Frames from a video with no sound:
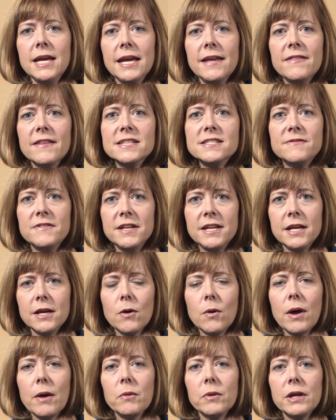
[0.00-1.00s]
In this
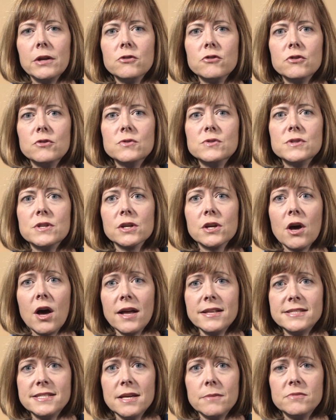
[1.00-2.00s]
video, I will introduce the
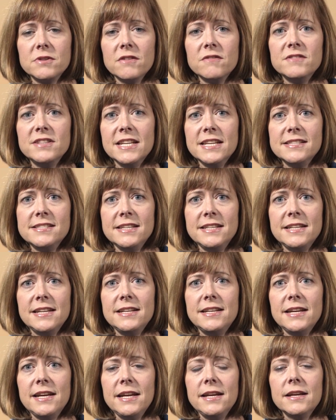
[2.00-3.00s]
concept of
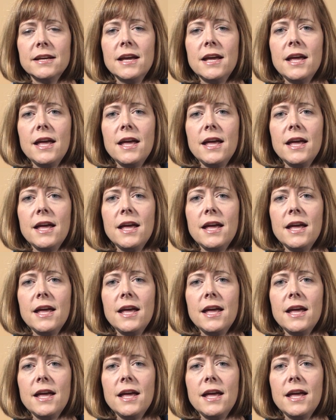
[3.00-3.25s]
DCDD